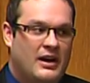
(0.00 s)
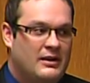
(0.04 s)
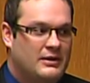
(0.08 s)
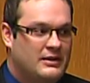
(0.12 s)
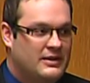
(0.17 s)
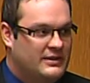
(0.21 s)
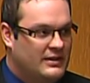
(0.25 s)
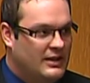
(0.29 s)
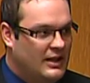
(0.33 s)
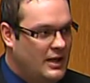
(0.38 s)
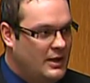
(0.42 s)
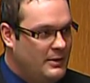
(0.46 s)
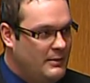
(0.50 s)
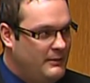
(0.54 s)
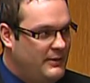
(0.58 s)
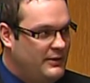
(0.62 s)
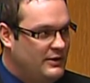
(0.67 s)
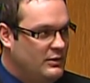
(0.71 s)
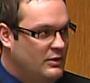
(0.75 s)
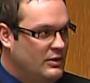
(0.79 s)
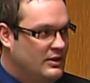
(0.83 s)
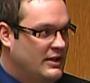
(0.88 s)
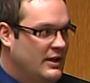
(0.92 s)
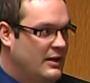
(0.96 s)
started up
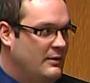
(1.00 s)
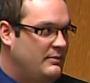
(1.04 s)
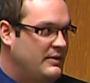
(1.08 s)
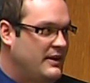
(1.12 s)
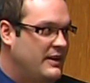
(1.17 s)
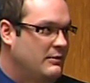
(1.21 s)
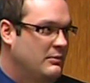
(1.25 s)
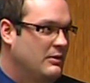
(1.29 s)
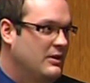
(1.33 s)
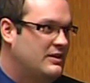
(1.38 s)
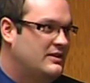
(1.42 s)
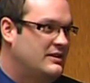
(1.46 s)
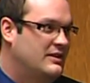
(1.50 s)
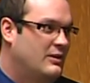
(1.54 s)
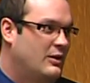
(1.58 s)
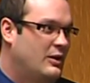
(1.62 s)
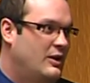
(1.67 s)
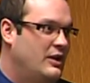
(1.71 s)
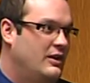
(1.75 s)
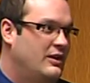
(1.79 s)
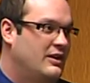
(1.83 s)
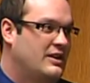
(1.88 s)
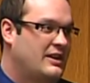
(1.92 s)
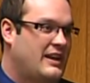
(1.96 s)
his own company, he works in the
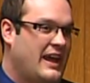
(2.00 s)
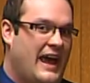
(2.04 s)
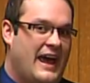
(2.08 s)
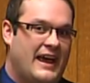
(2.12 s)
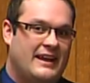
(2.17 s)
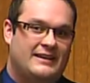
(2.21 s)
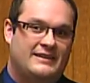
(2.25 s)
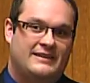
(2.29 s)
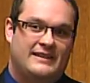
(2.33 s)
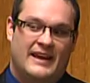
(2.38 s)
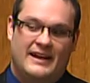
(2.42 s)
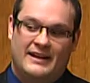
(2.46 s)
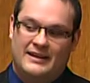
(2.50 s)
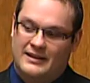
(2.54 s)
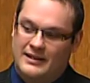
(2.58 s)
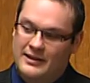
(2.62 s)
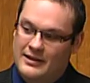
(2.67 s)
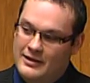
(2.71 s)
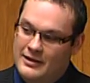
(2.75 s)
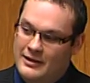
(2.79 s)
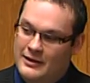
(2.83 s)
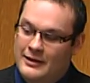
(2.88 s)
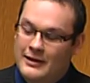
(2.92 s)
oil and gas sector.